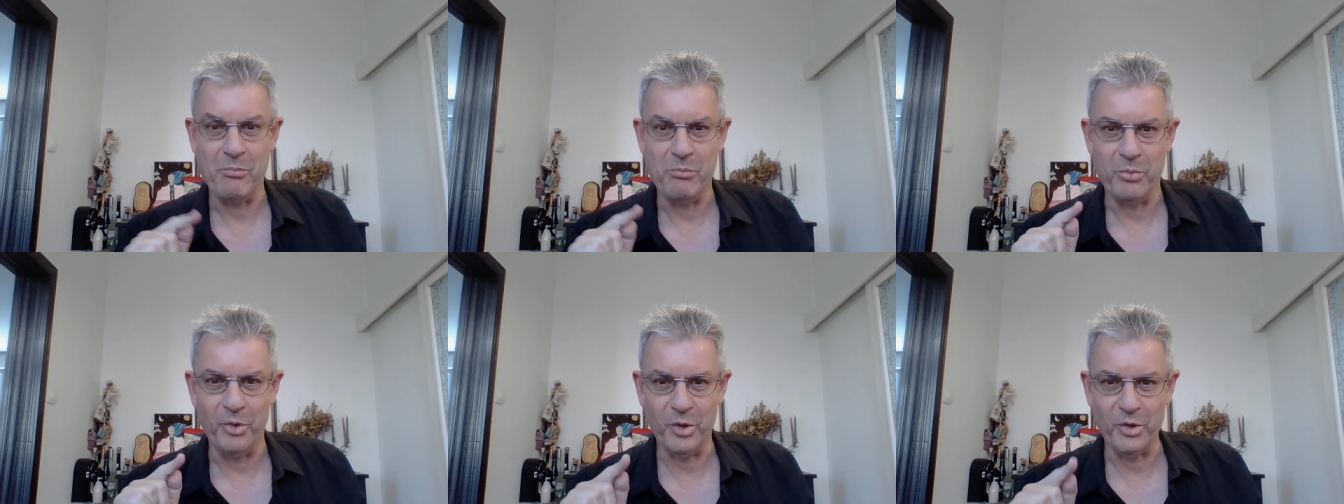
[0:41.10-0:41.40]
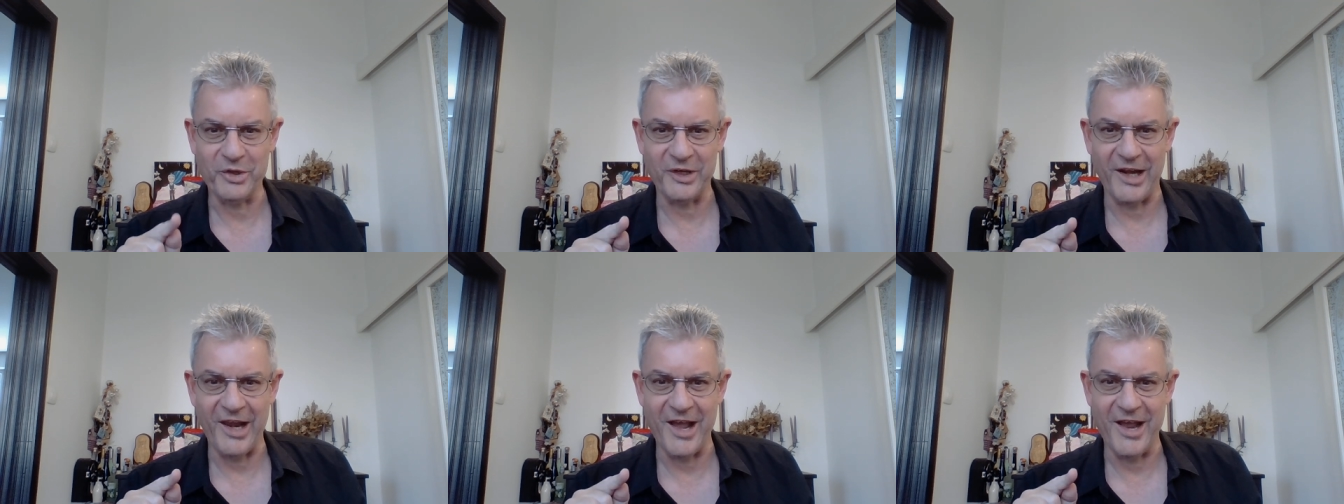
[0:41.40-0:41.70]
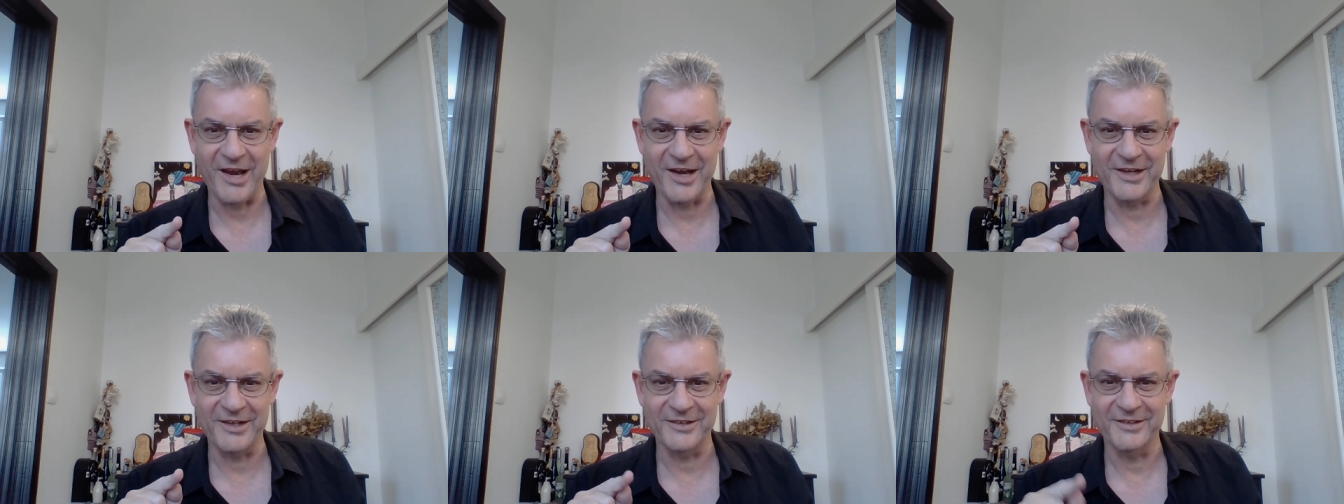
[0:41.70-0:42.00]

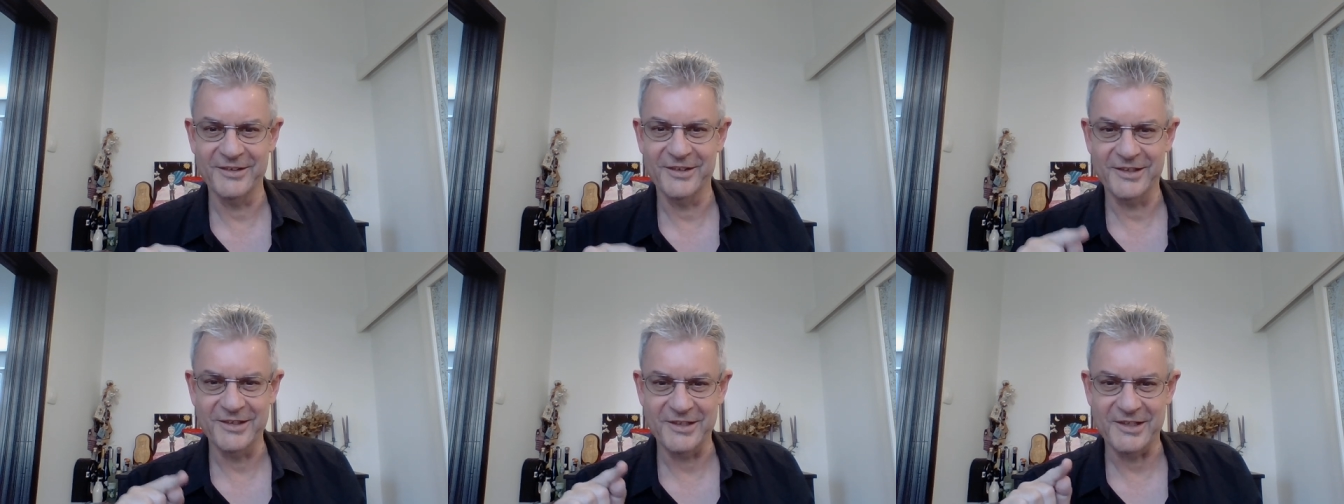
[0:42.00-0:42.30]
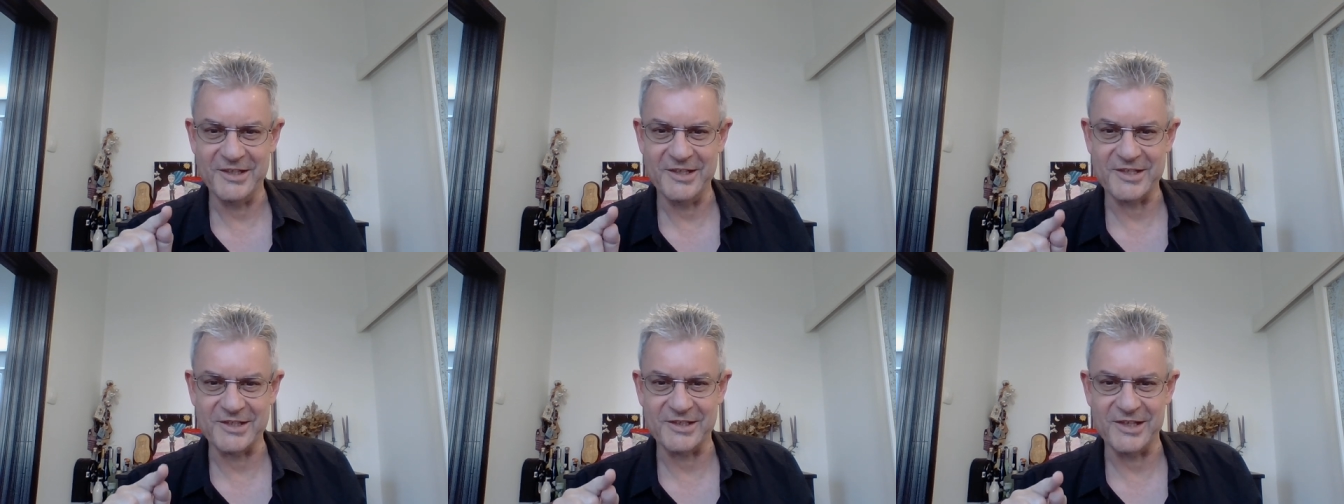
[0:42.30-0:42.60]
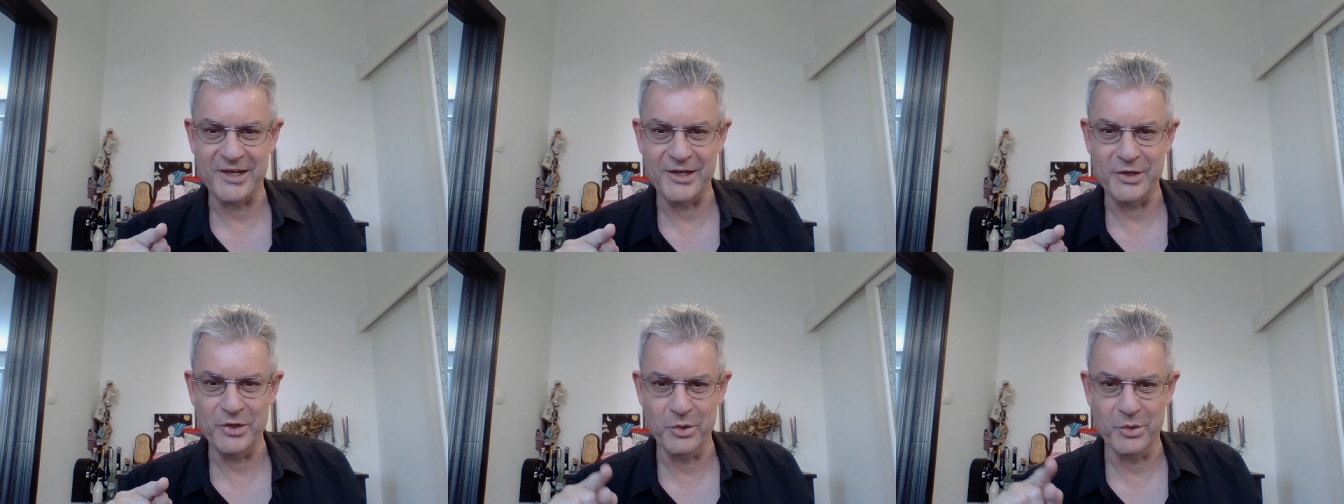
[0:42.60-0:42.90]
Borderline is
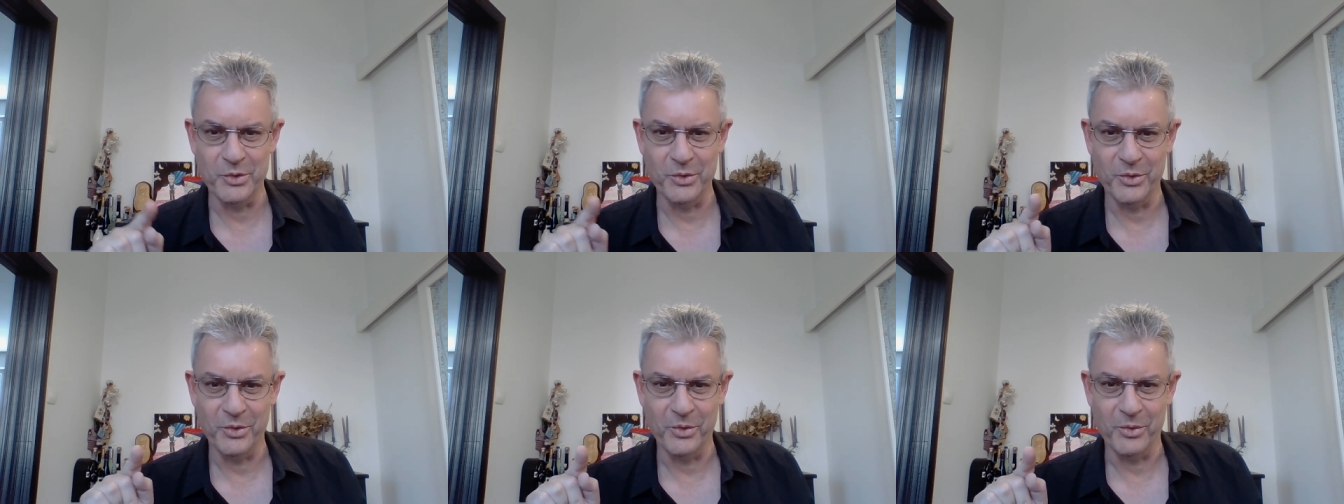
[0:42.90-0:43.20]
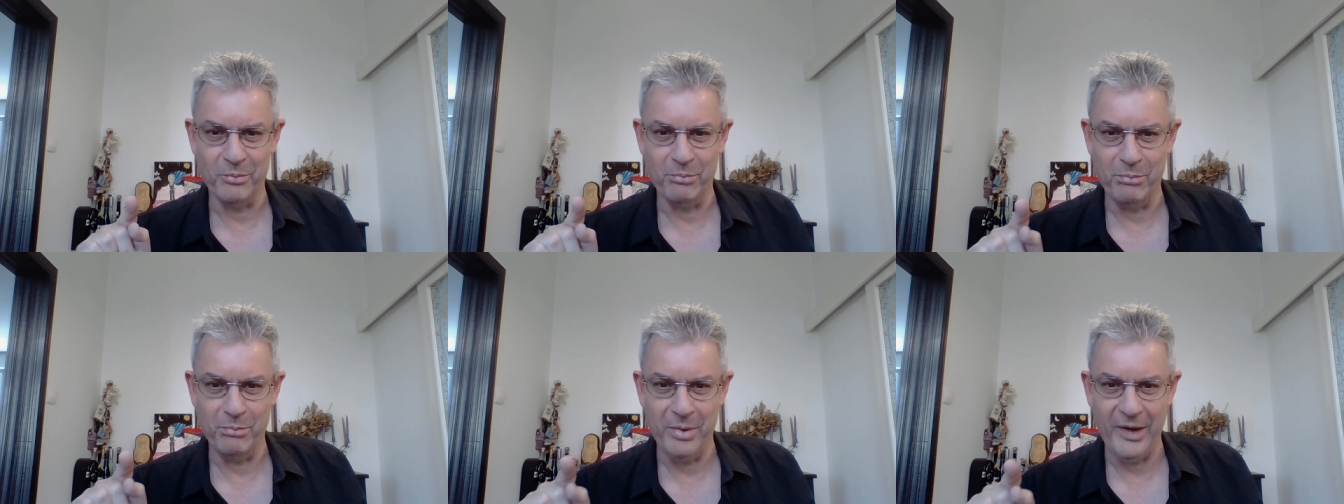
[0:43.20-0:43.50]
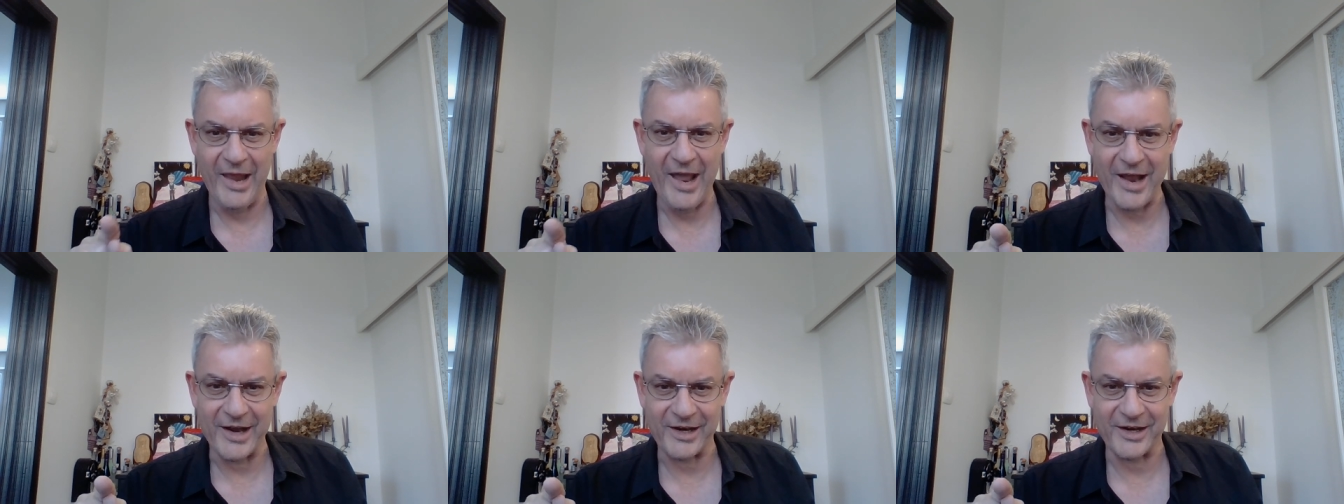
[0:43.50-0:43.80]
the new
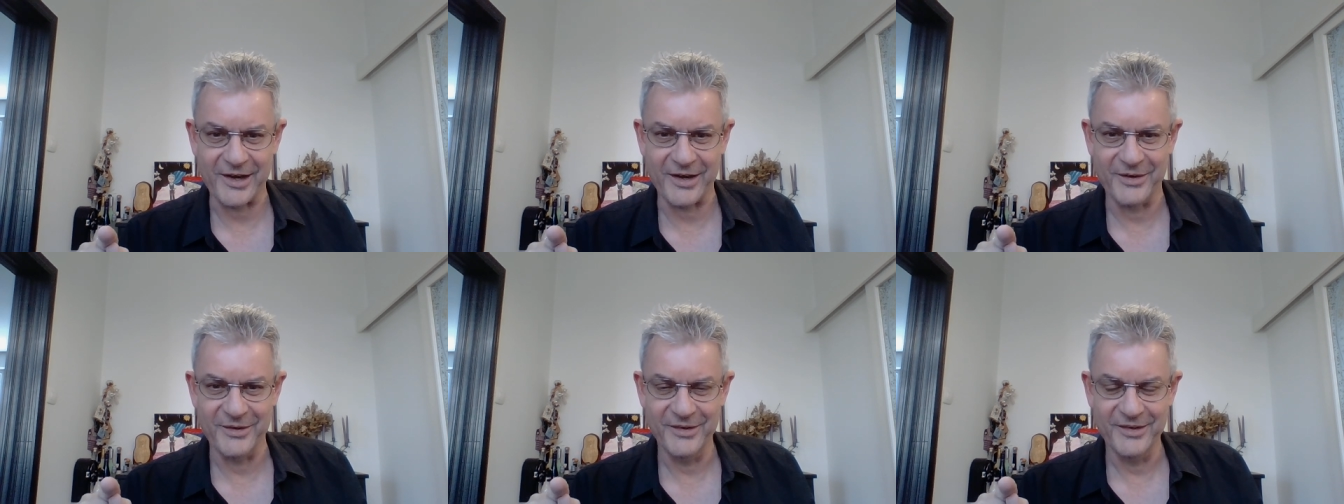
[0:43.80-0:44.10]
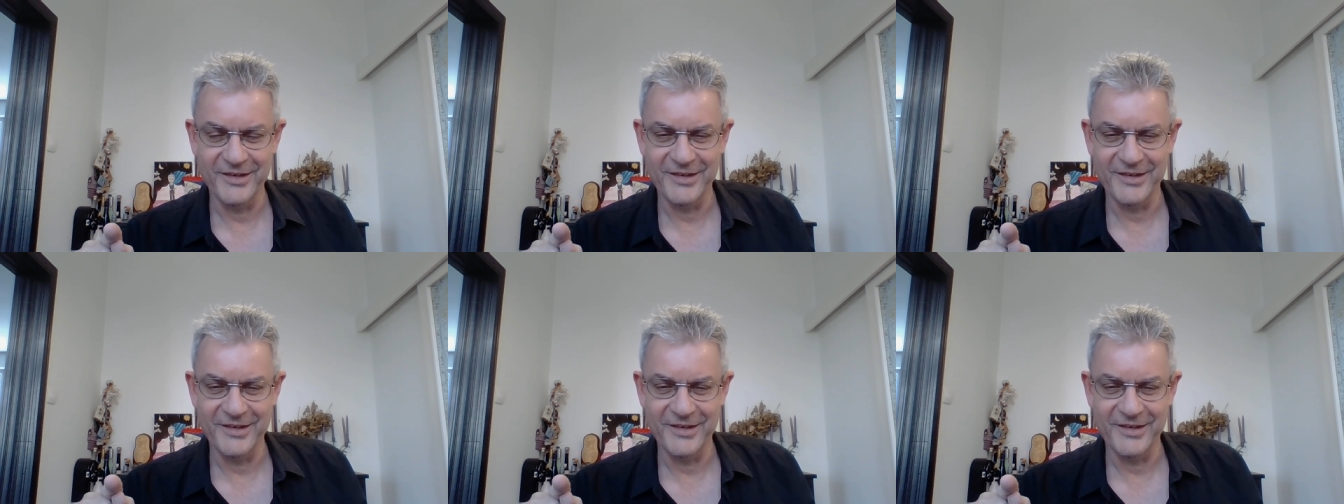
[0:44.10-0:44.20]
black.